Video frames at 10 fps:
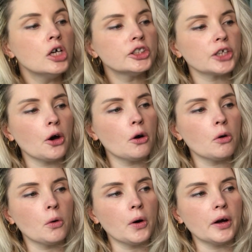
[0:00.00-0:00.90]

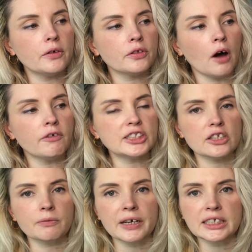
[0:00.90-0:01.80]
So obviously
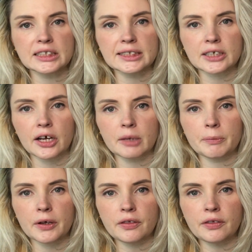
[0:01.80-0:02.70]
the ring is inside,
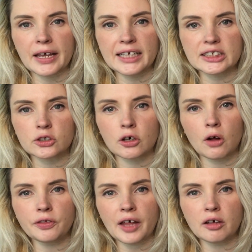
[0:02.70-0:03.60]
but it's
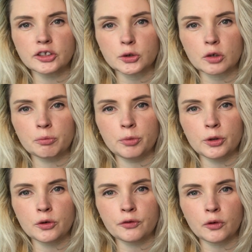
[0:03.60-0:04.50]
got that sort of
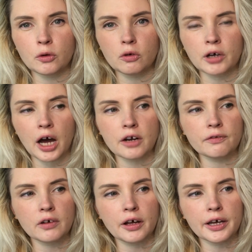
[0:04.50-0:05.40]
beautiful kind
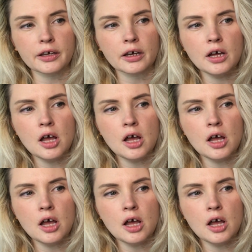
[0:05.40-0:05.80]
of like